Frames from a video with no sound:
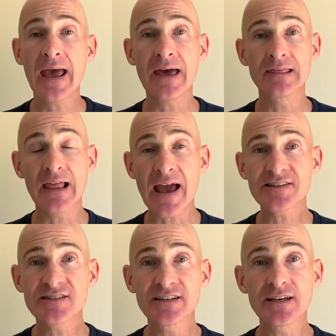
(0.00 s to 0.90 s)
And
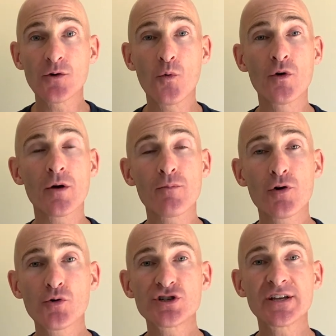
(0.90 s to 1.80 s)
lastly, we're
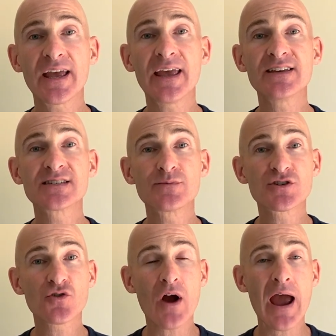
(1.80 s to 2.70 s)
approaching a
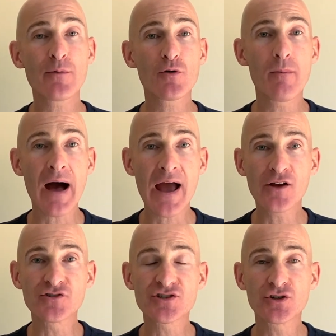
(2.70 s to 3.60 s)
subscriber
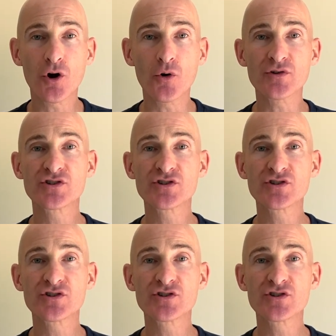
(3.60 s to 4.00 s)
milestone.